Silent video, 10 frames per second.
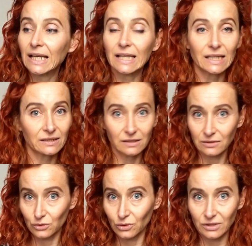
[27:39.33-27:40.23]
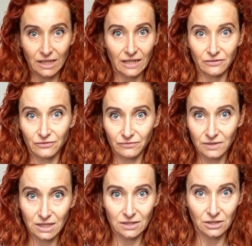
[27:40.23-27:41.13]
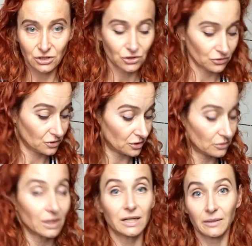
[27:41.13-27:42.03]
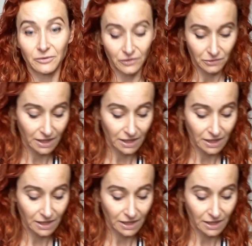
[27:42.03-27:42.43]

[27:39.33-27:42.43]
and I did not have this issue, so I am very